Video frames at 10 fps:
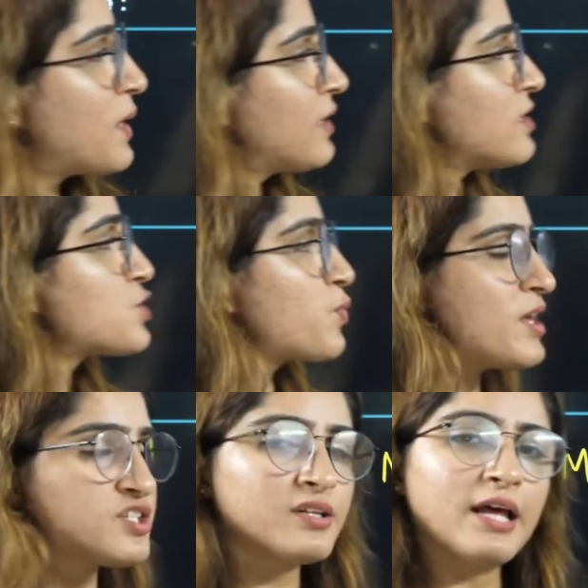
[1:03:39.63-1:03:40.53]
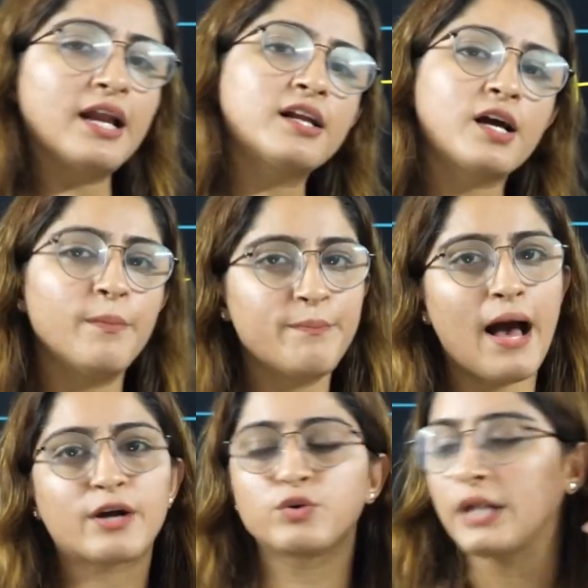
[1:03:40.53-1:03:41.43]
this question, then I'll come back
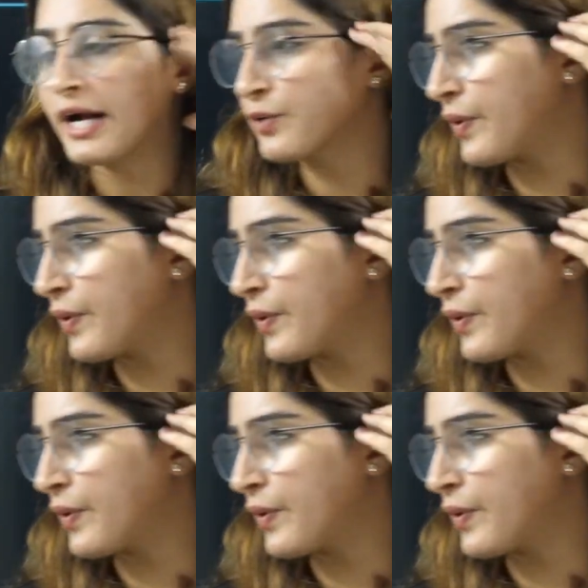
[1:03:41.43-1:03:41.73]
to that question.